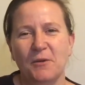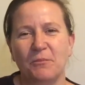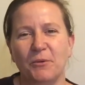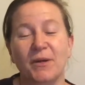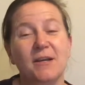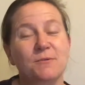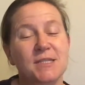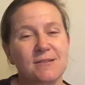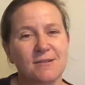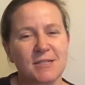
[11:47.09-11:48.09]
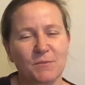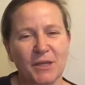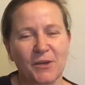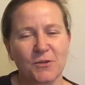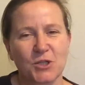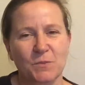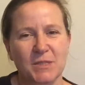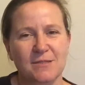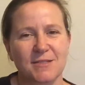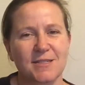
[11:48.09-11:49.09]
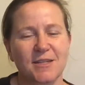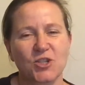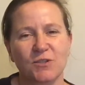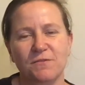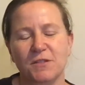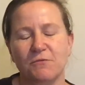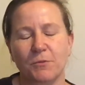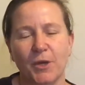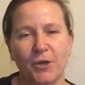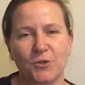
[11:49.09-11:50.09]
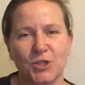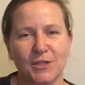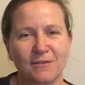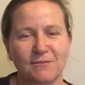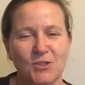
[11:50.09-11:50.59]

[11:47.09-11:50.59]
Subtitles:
but when I was starting my coaching business and I shifted from coaching